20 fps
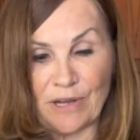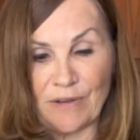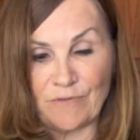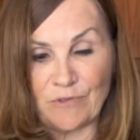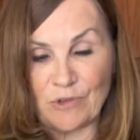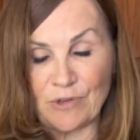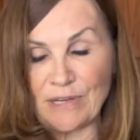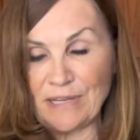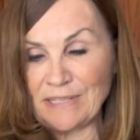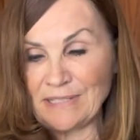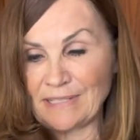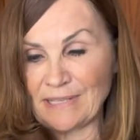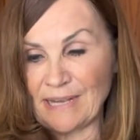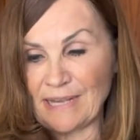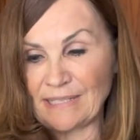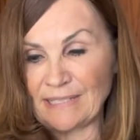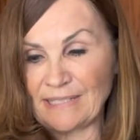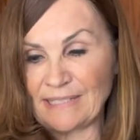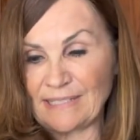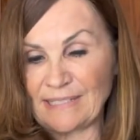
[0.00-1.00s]
of treats
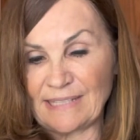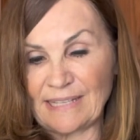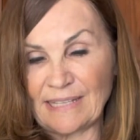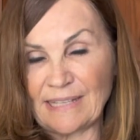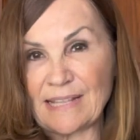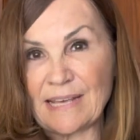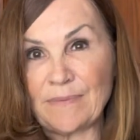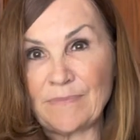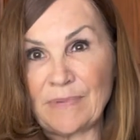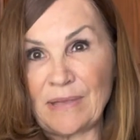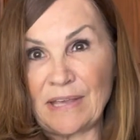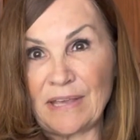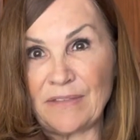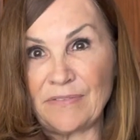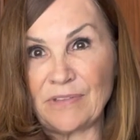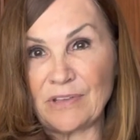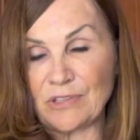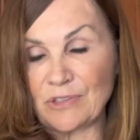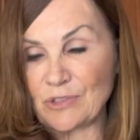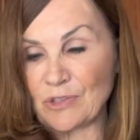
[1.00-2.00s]
and stick them in
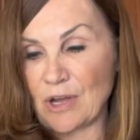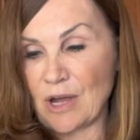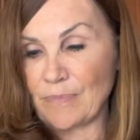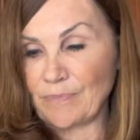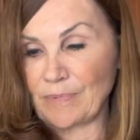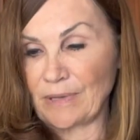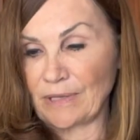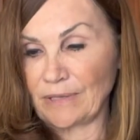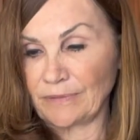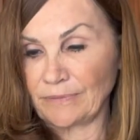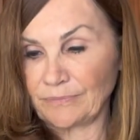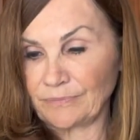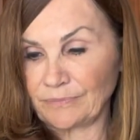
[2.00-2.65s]
this topping.